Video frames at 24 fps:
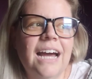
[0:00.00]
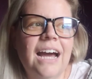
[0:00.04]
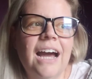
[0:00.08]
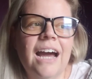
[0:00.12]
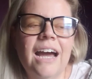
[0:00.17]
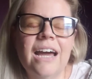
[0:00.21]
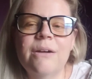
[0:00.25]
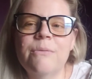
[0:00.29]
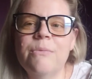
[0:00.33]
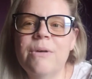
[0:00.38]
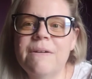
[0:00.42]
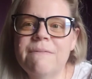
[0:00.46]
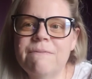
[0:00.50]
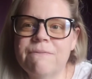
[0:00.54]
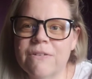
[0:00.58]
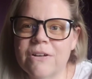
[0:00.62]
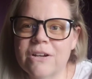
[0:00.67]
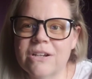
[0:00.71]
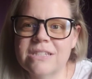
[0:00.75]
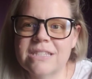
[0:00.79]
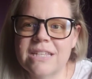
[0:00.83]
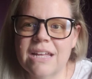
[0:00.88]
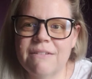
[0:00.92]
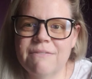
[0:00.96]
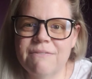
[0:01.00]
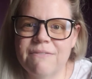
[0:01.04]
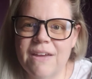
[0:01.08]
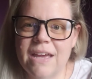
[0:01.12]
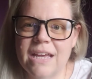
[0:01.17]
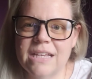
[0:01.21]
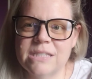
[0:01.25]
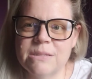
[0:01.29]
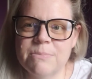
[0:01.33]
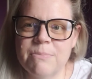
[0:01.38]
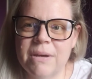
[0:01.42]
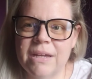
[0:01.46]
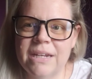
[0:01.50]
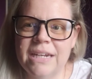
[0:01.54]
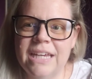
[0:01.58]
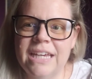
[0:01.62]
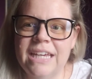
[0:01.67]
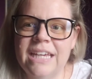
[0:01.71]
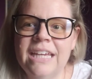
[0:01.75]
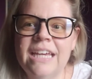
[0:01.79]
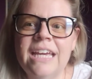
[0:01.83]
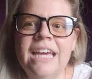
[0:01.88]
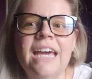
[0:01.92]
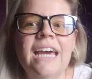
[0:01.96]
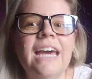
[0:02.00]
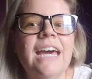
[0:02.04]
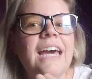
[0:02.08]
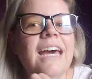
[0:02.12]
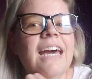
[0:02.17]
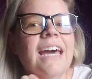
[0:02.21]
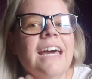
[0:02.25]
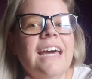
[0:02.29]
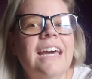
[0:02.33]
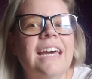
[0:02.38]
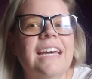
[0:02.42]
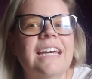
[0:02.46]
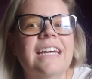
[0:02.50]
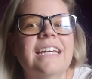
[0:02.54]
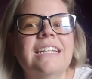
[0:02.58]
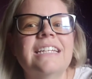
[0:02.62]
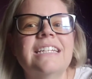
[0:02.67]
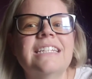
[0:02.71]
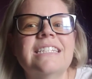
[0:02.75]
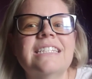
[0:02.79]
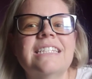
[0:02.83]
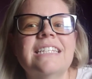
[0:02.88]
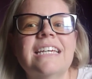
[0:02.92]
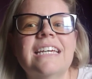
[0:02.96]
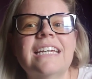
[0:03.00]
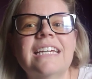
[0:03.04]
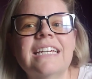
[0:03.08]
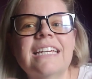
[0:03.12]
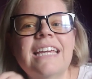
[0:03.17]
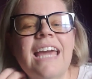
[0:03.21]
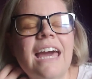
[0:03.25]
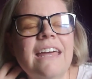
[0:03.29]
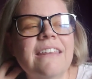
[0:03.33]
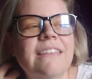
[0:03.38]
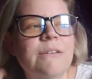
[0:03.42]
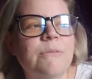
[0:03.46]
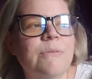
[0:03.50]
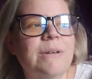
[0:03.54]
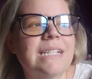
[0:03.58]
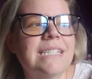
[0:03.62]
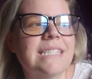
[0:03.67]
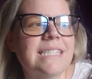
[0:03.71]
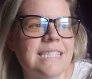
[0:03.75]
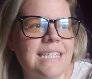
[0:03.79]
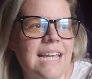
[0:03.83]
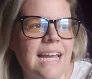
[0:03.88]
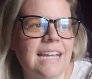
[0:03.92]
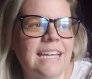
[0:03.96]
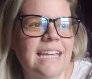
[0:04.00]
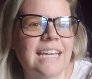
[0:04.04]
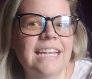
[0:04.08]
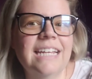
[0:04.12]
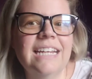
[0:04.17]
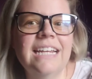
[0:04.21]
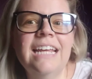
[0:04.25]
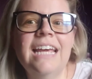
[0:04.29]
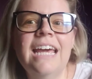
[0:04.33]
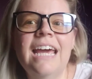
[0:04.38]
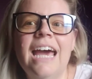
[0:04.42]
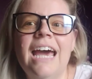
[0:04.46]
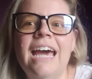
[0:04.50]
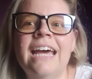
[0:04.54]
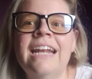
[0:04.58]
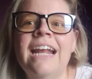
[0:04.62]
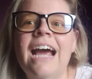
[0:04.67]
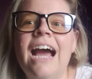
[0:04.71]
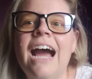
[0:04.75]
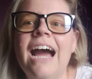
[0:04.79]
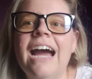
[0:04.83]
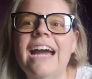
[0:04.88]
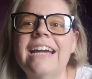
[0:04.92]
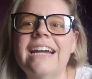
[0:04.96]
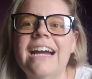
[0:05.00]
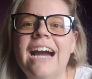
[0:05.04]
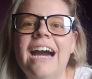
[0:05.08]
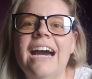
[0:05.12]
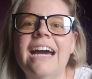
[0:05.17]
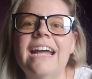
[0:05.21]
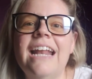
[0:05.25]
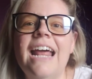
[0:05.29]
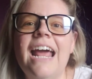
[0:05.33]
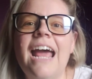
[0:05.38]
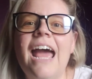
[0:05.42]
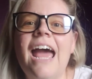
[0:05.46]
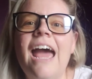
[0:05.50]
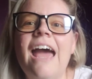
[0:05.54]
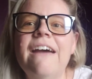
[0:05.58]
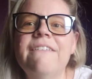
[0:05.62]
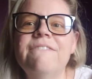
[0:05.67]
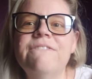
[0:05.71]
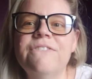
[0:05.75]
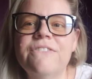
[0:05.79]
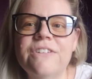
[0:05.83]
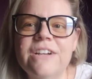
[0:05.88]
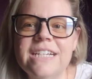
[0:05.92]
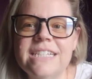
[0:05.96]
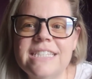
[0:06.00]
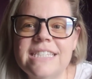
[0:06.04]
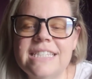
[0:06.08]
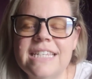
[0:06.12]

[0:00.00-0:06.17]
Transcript: I went first on Fast Money and Kathy went second, and I got every